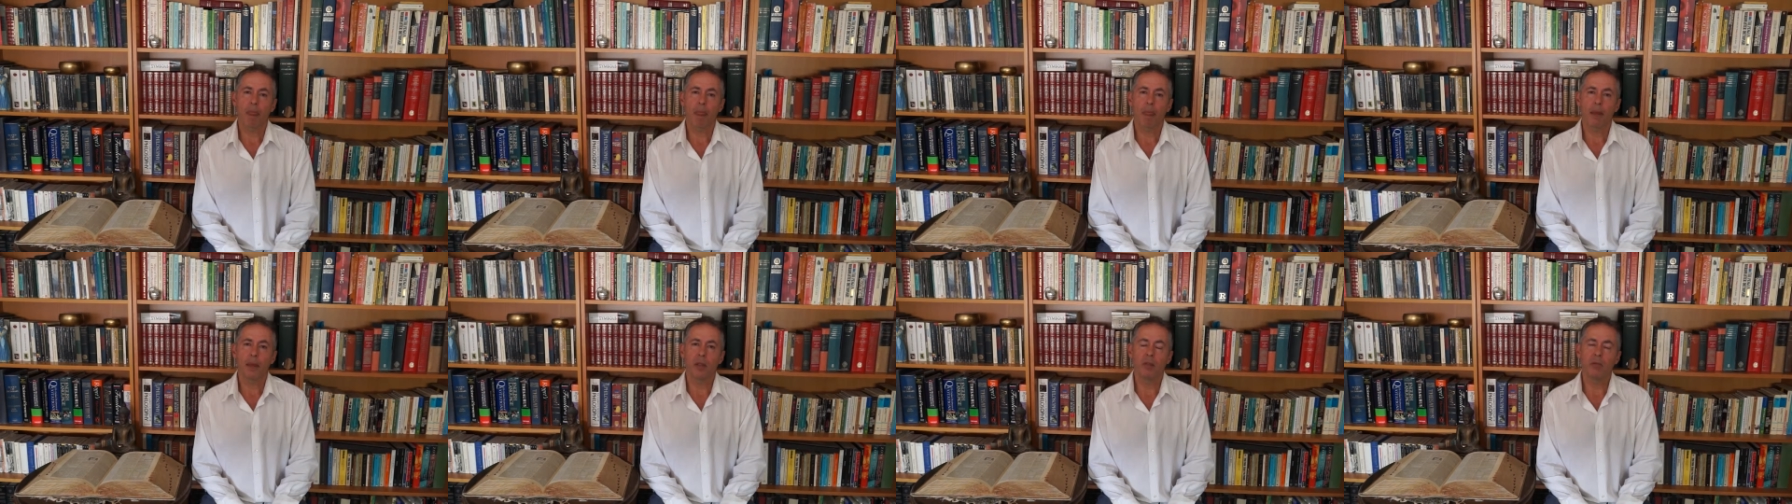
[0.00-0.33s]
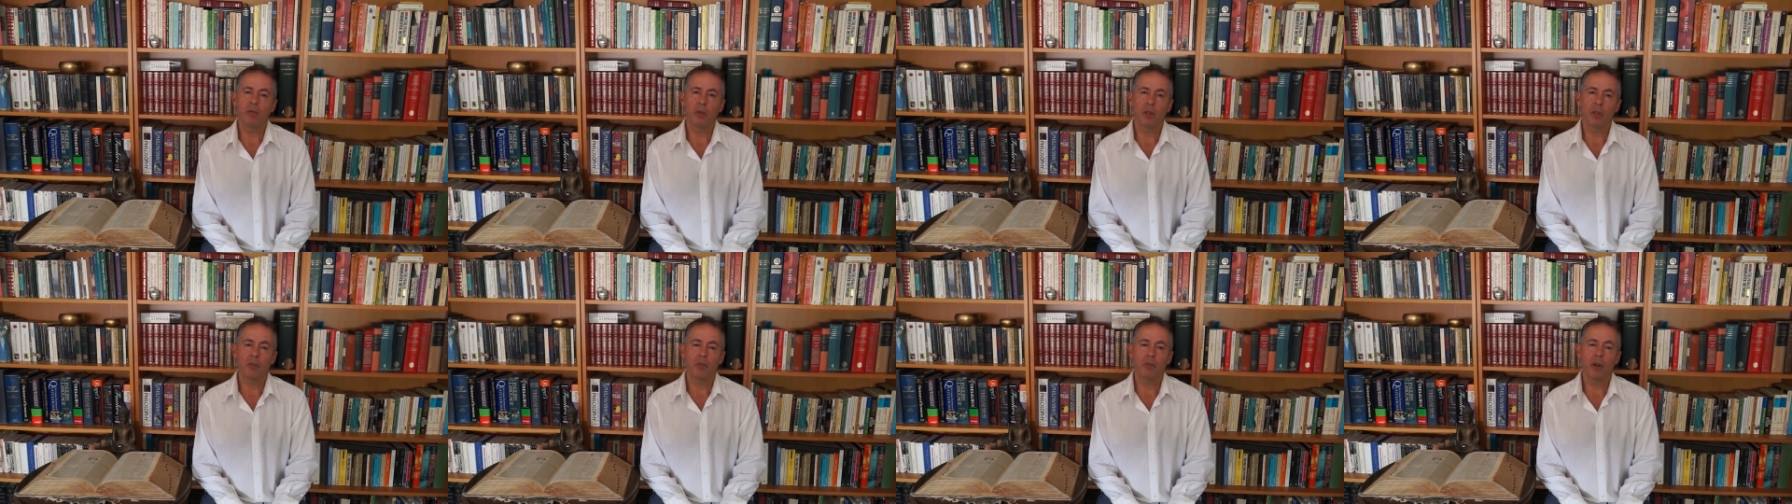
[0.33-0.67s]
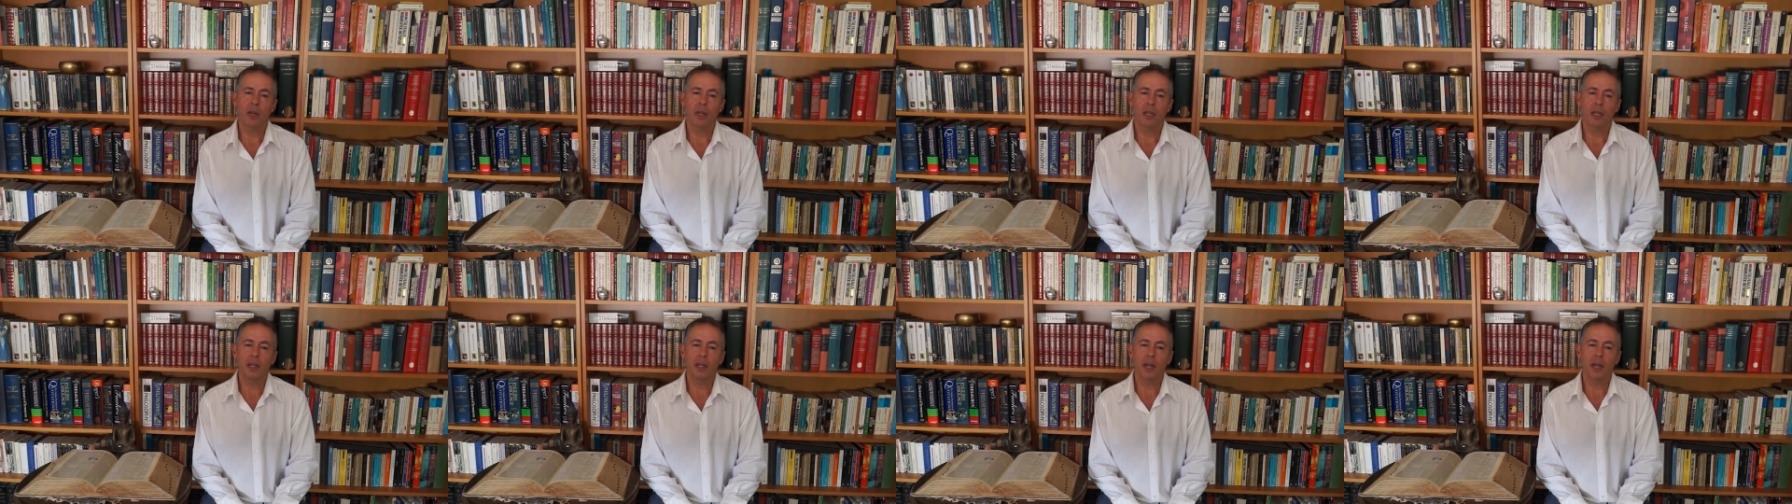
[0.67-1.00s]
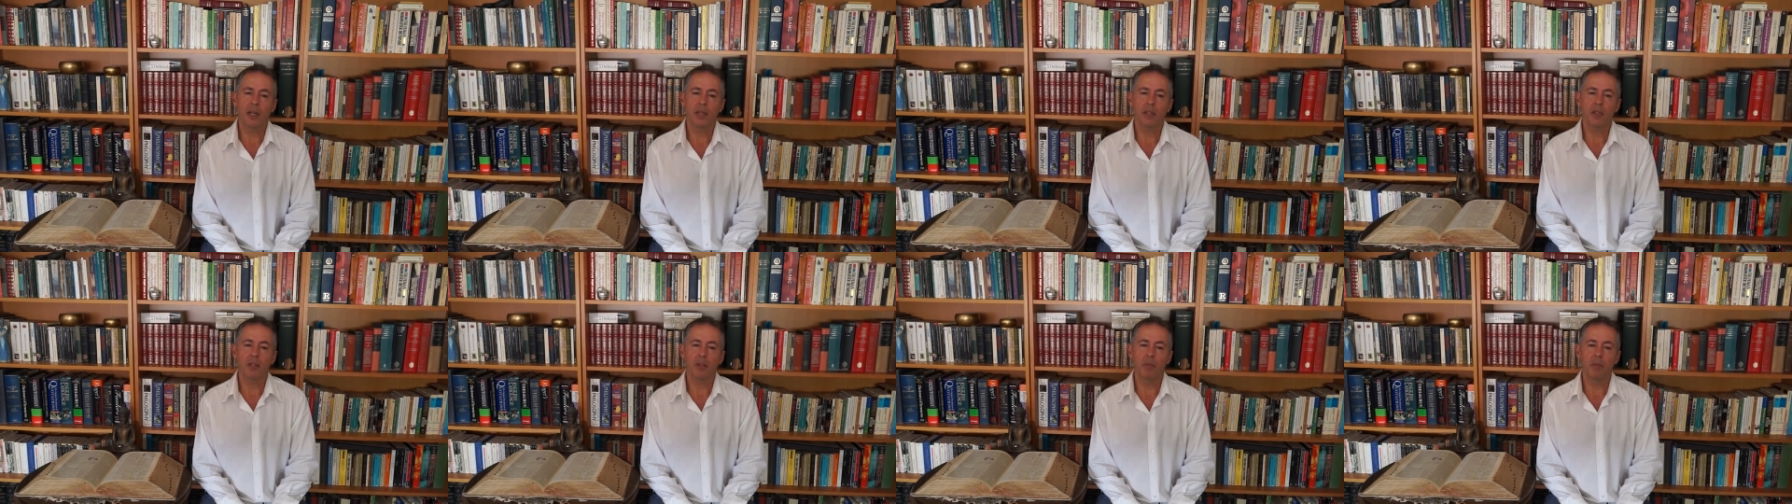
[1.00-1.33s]
you will have
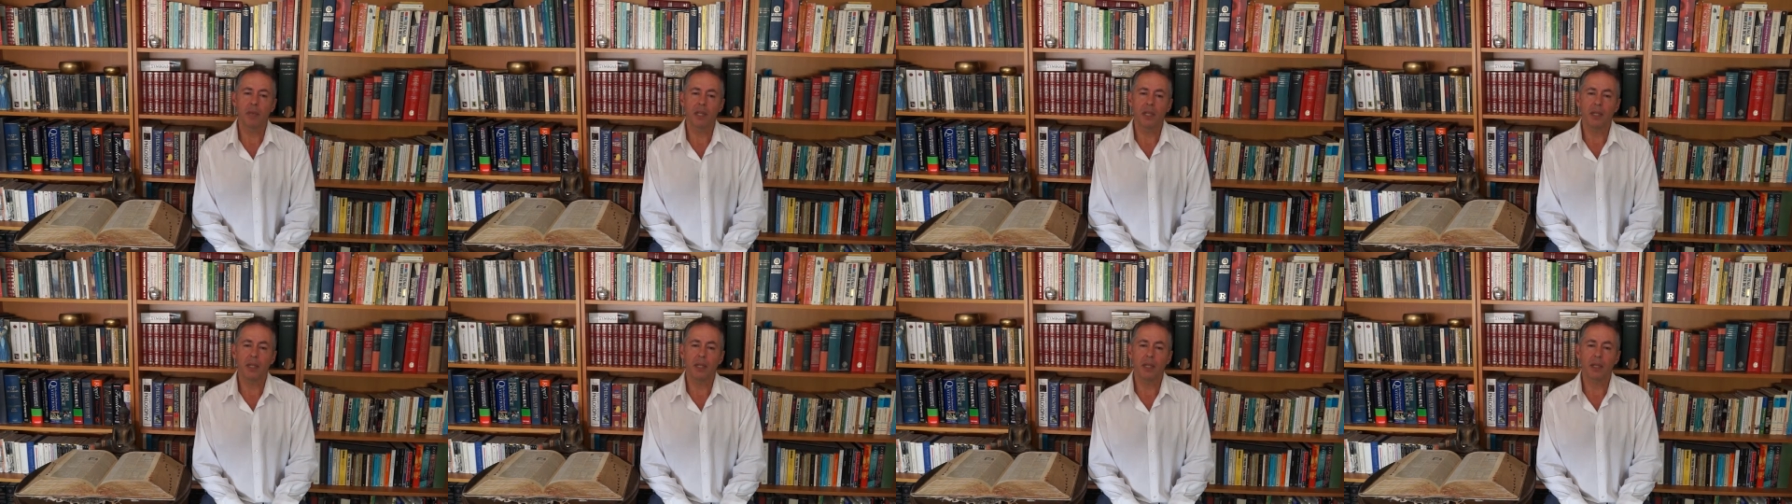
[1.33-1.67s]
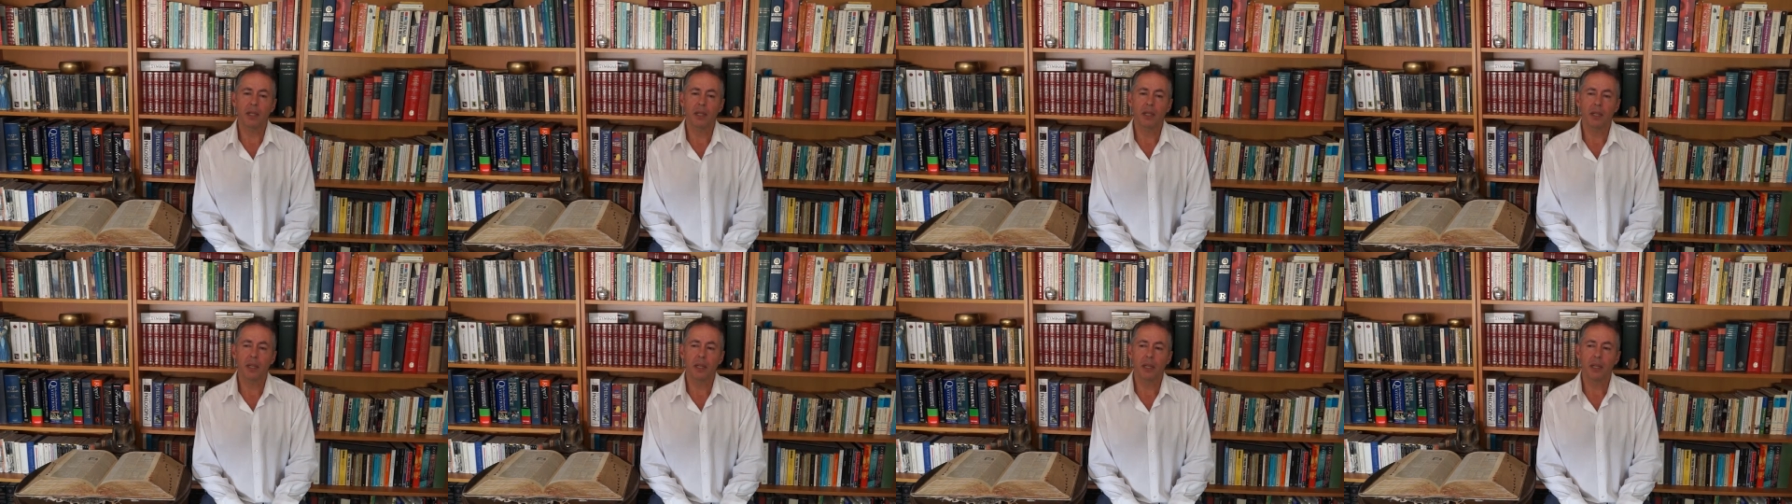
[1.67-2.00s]
recognized their meaning